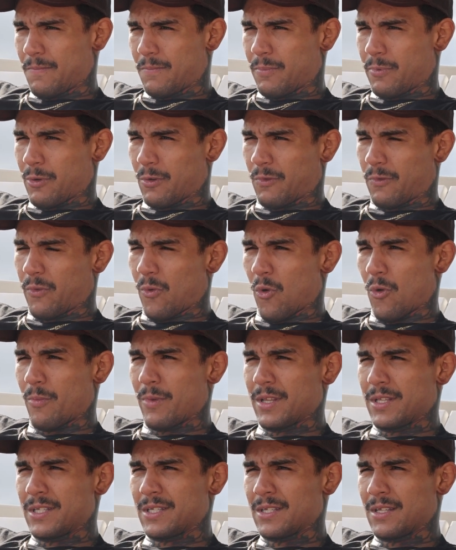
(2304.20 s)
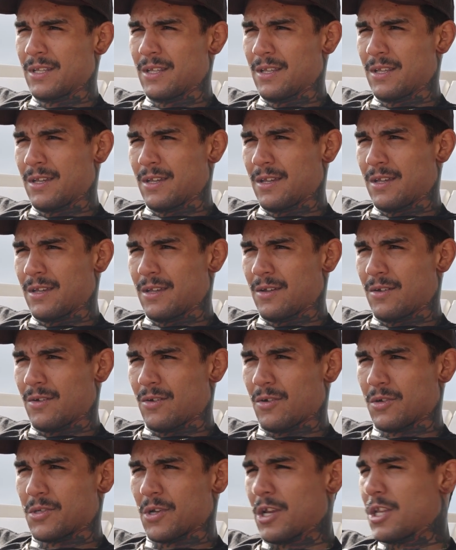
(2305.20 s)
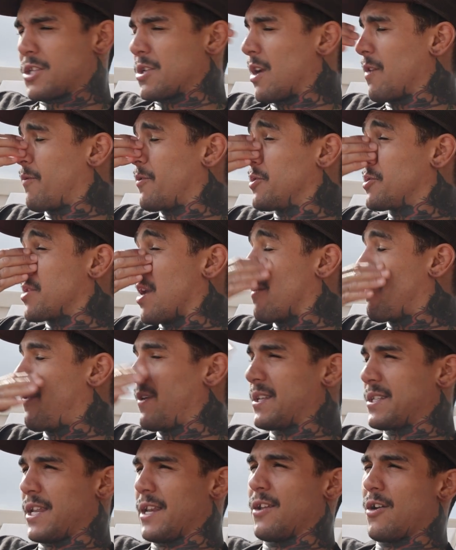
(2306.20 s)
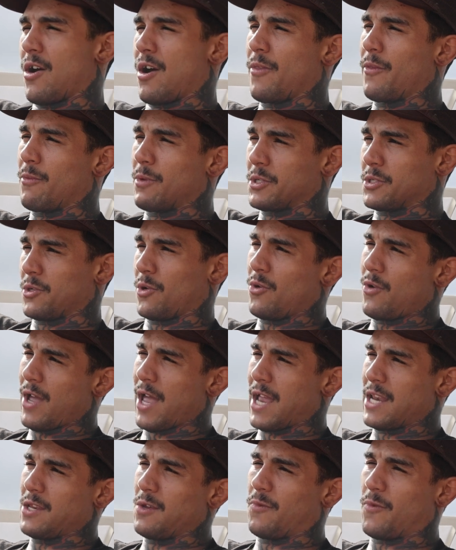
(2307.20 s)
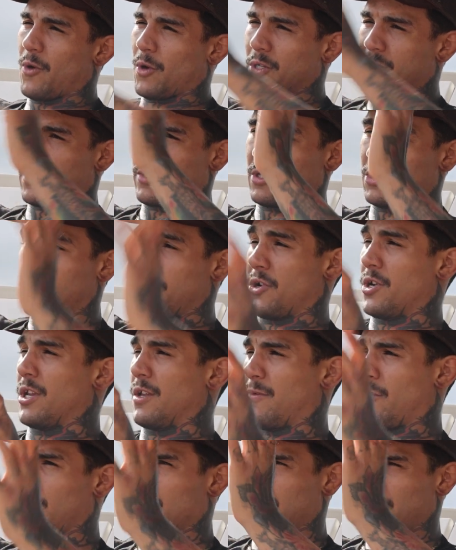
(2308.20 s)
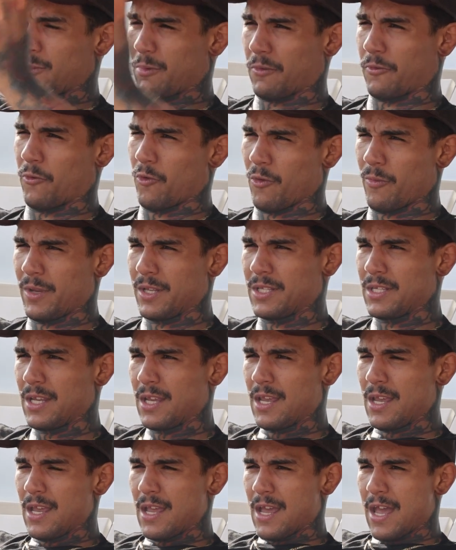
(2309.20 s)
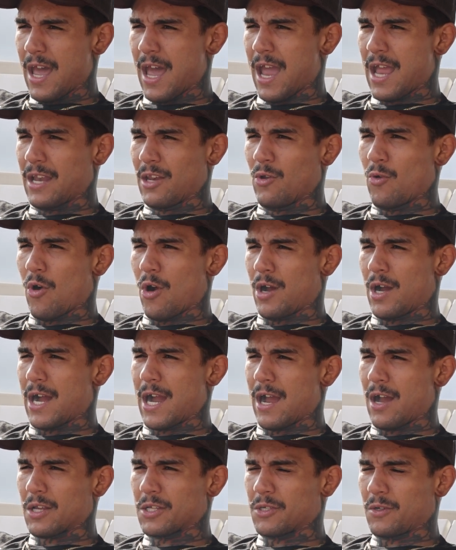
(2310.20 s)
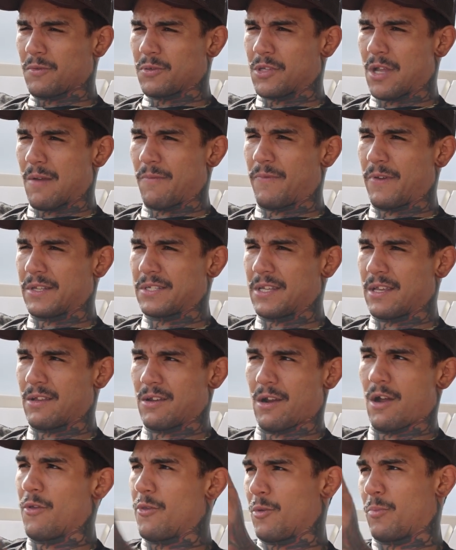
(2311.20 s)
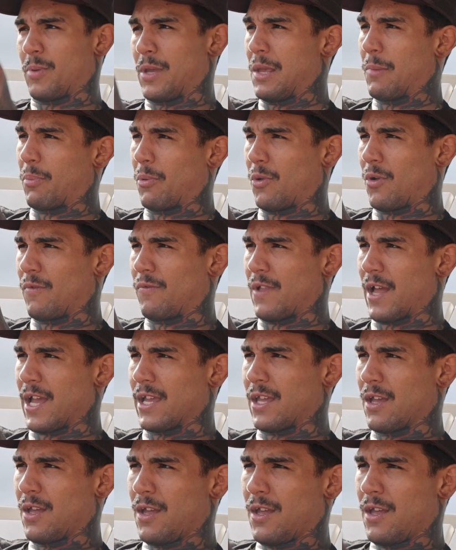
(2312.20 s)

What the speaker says: performance, or sorry, you stop fixating on the result and you focus on the journey. You focus on the performance. And I also stopped fixating on other people. Of like